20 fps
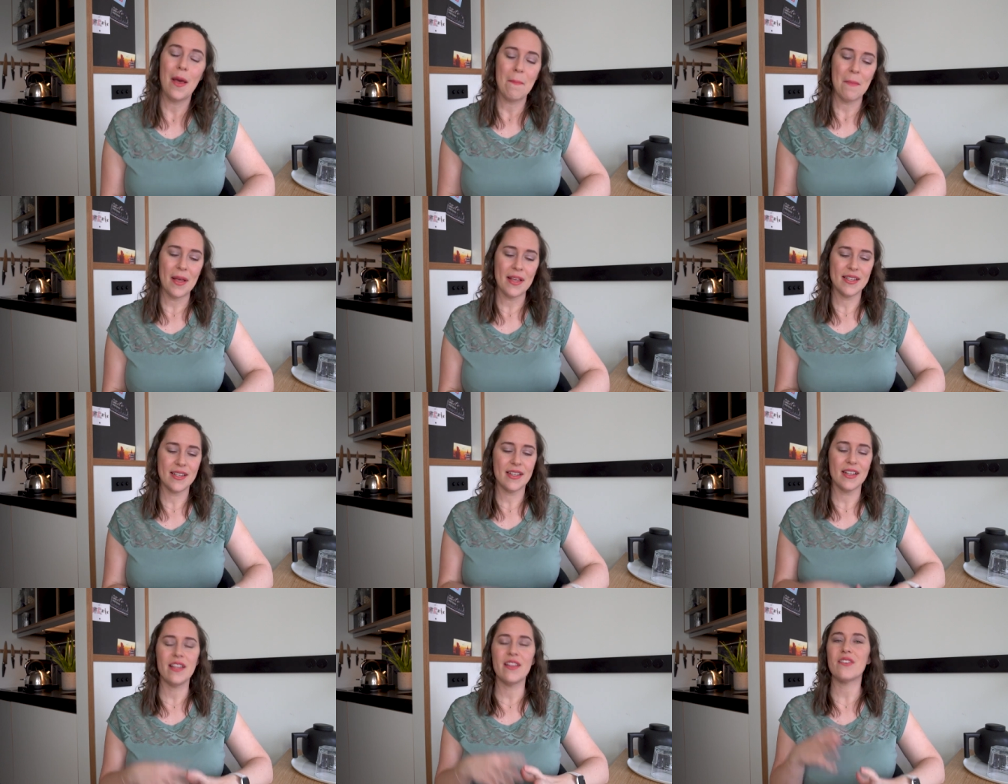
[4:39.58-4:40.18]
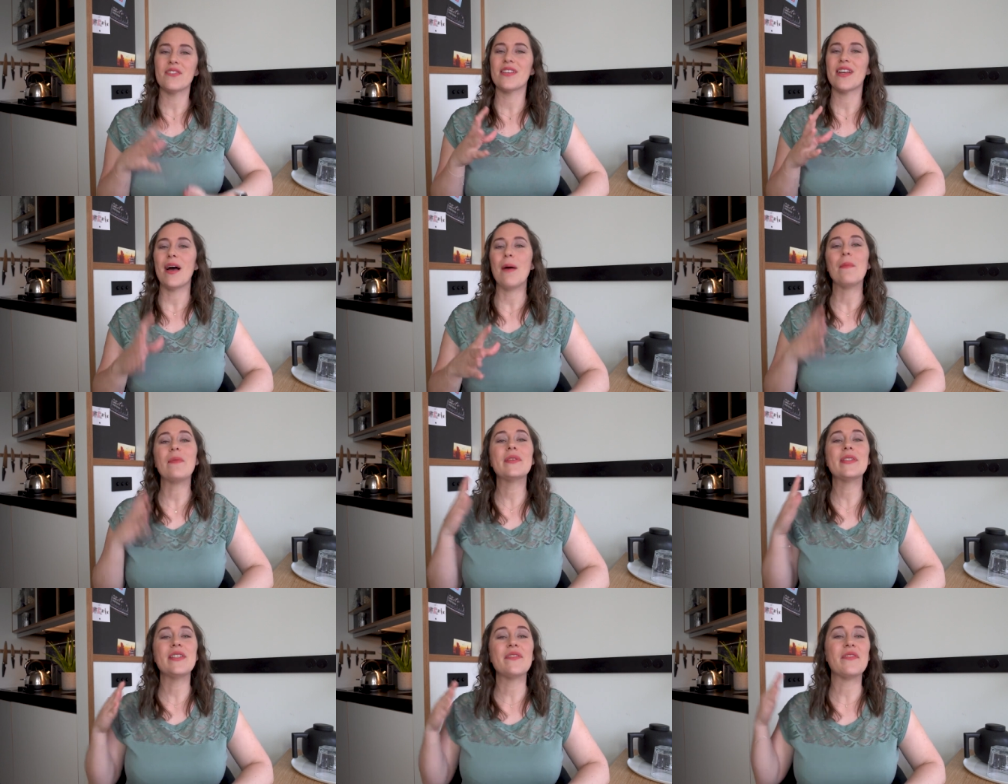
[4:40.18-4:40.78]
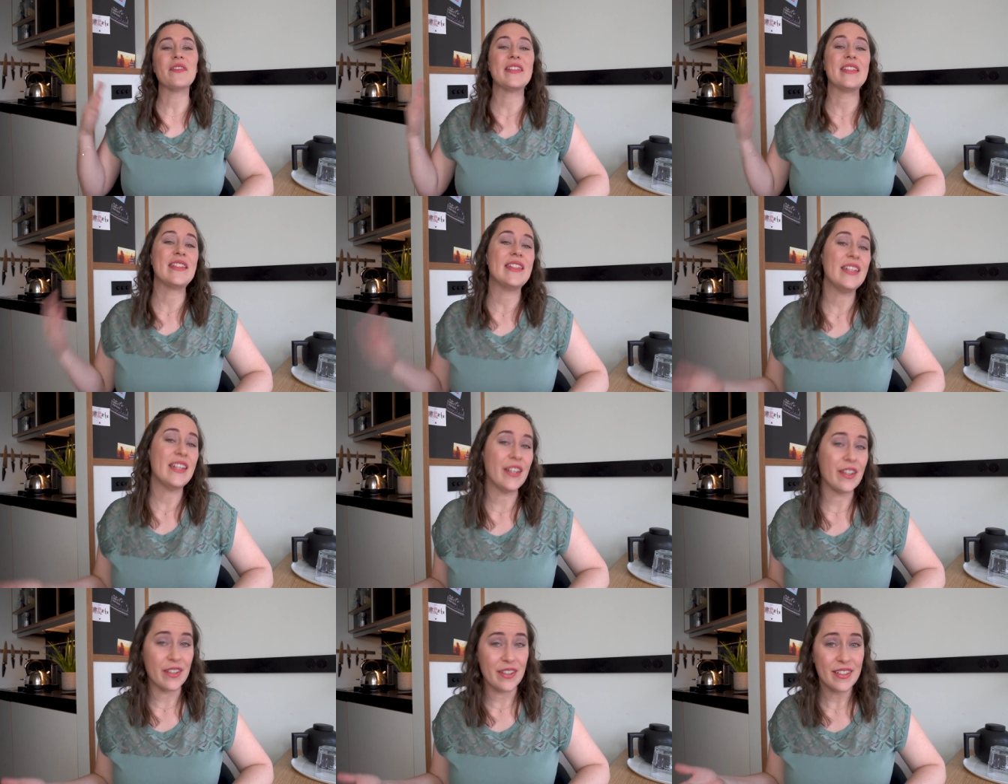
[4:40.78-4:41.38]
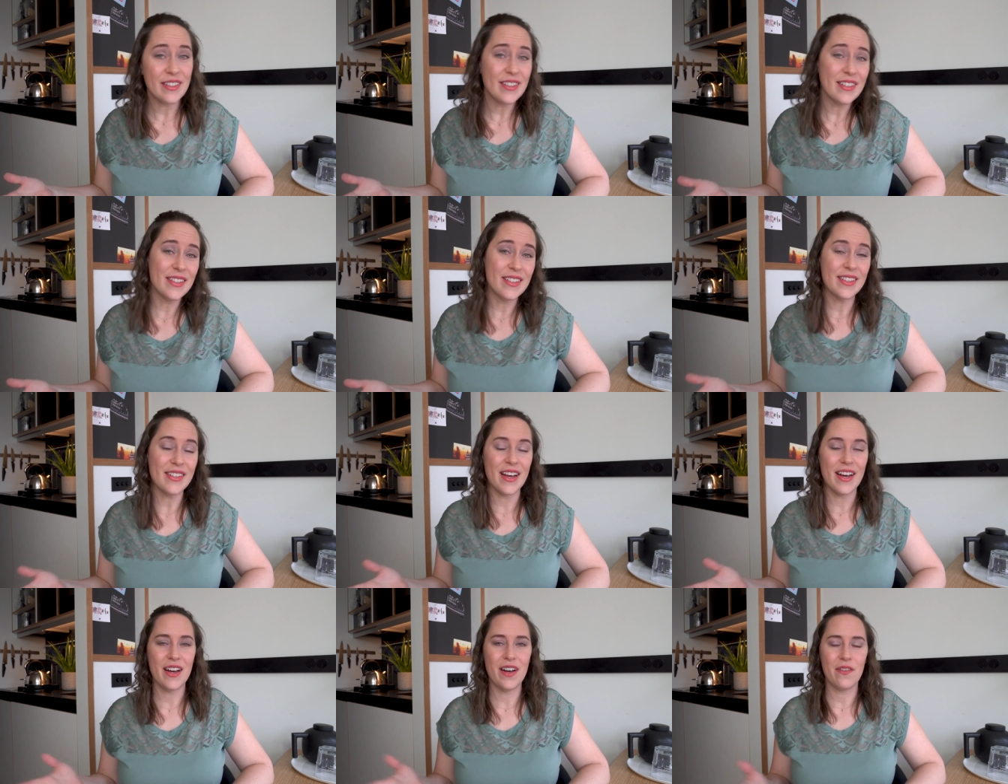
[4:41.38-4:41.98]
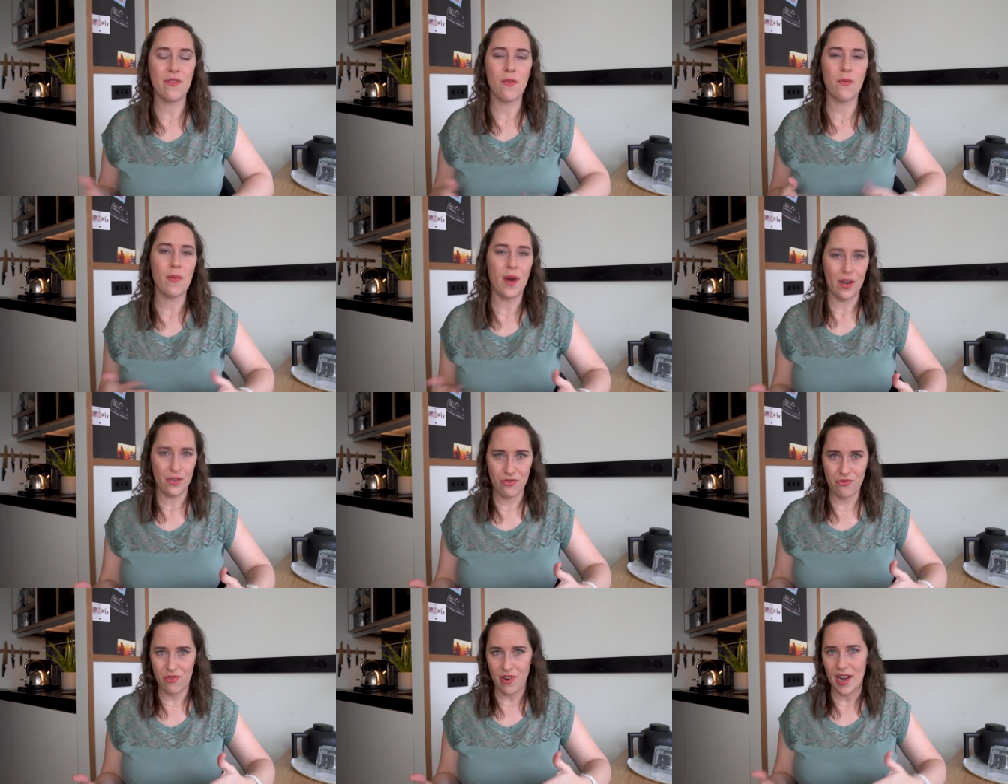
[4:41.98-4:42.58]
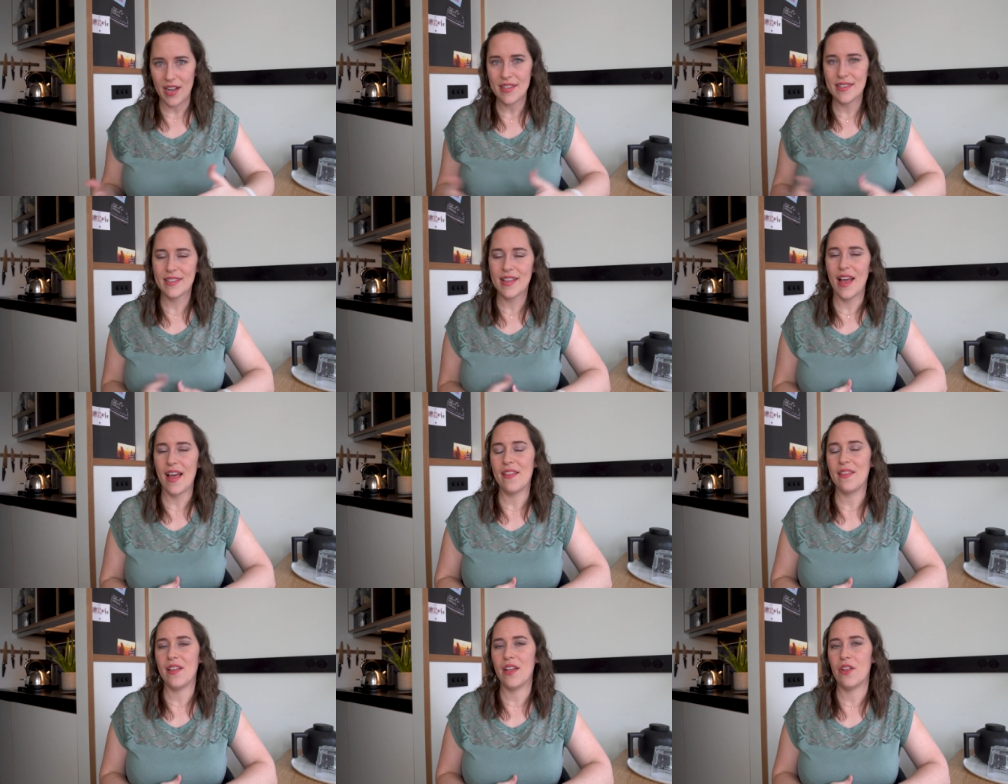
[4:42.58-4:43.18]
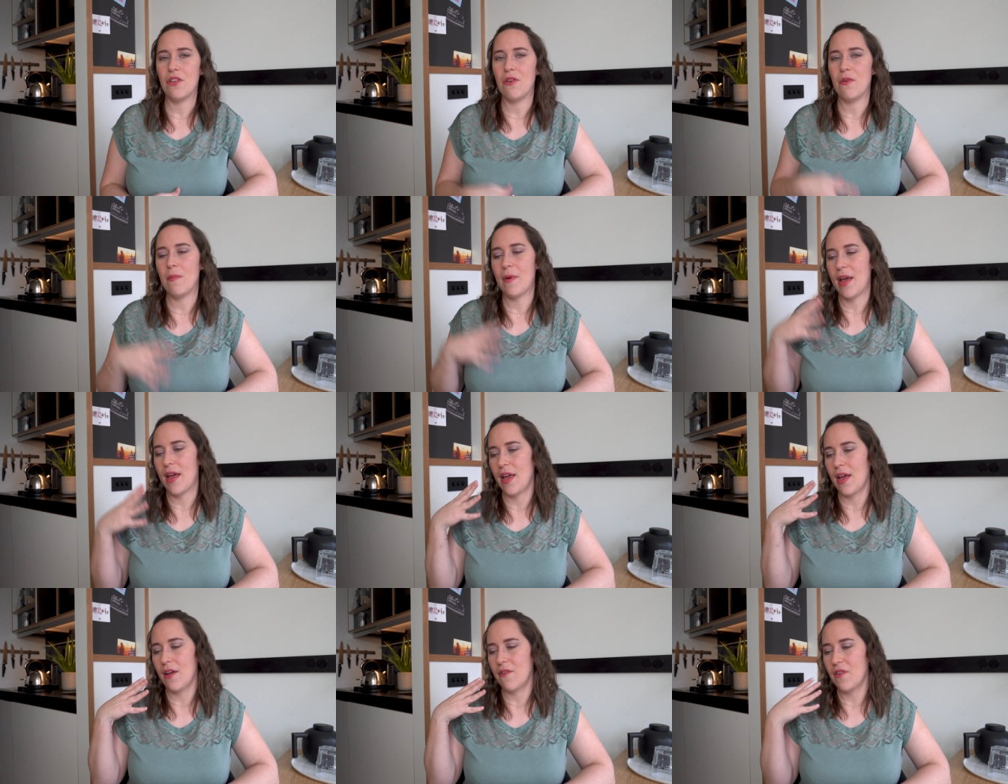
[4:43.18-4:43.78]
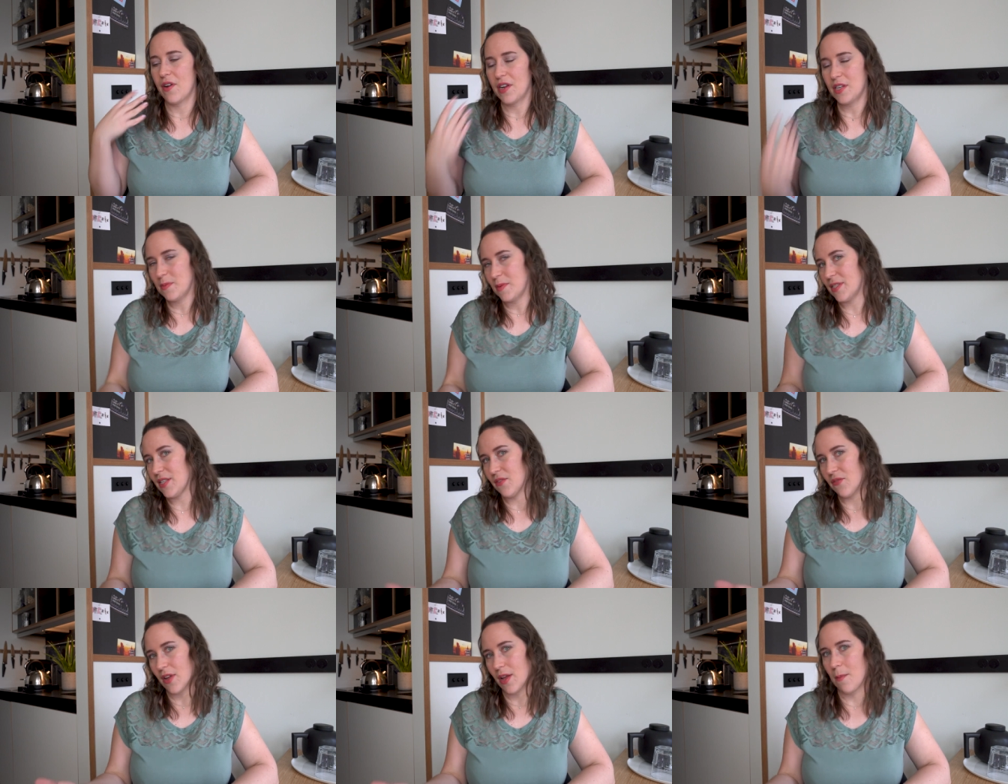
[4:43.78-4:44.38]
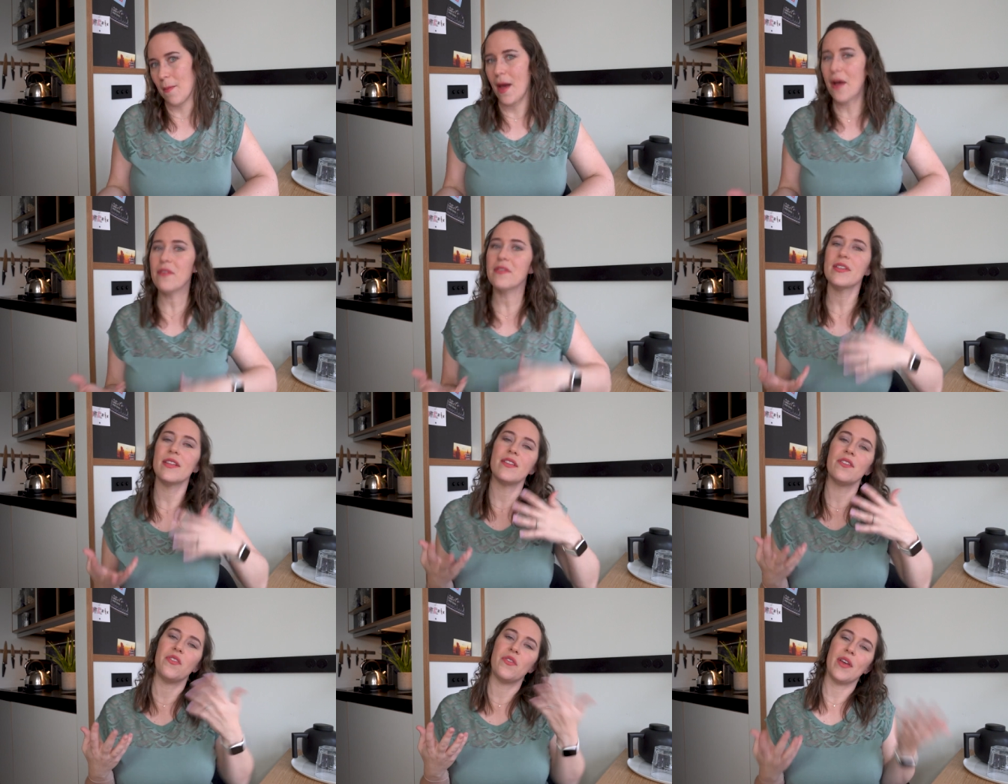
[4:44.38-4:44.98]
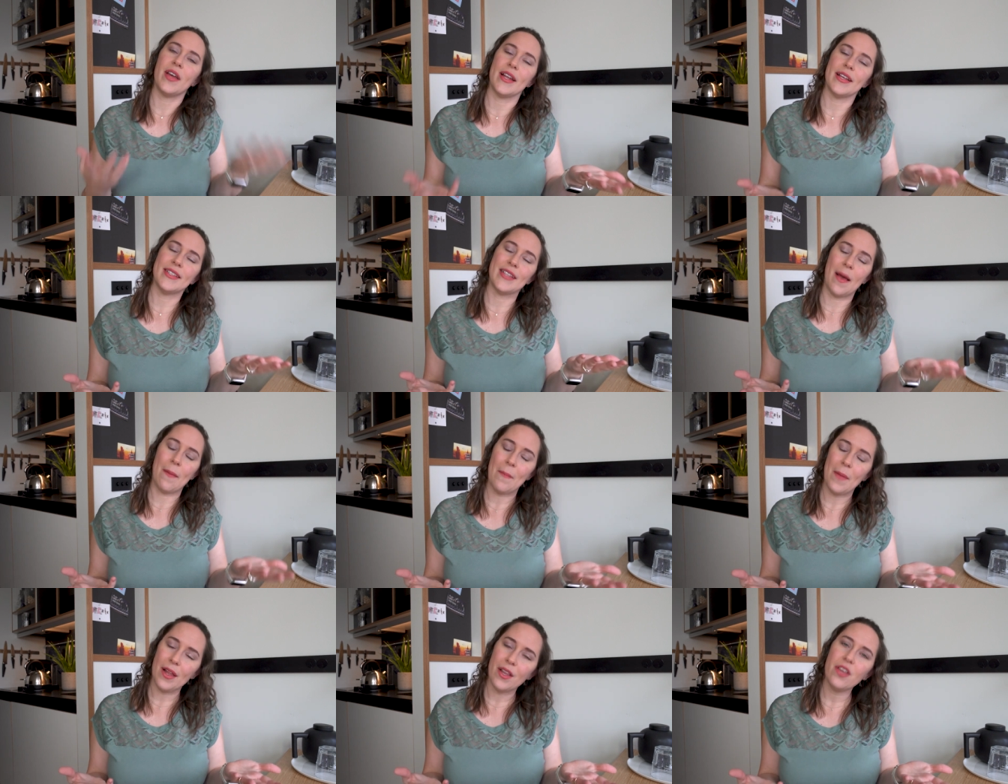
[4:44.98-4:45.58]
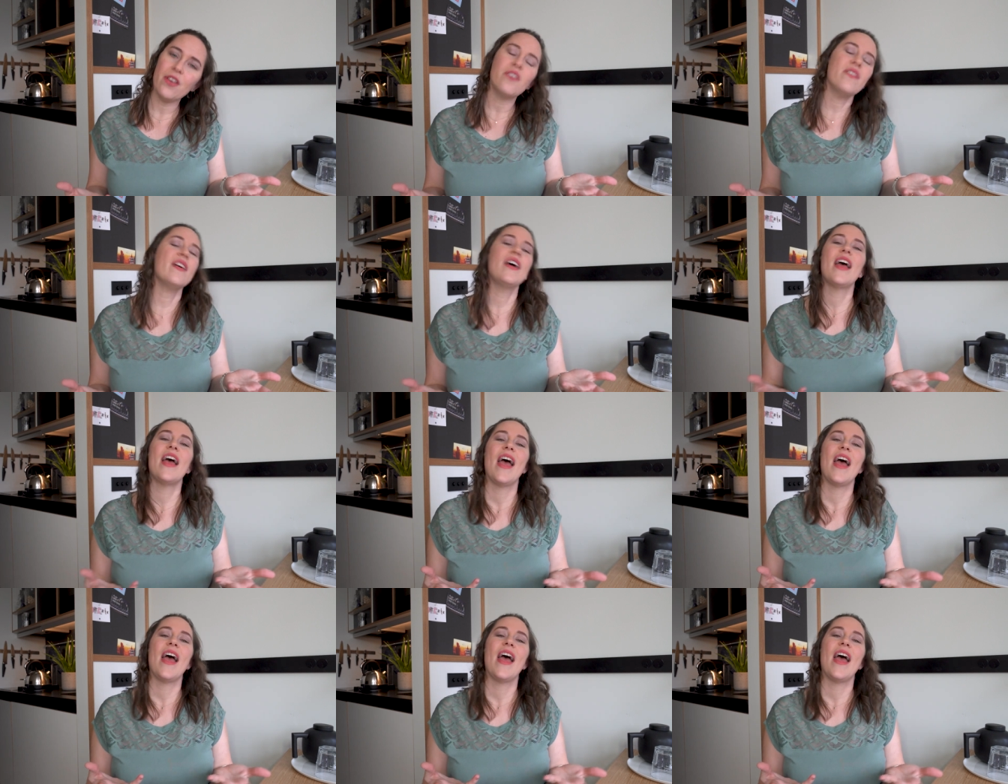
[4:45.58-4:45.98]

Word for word: Basically, there's a couple different tiers of restaurants and then you pay a very specific amount and then you get a set menu.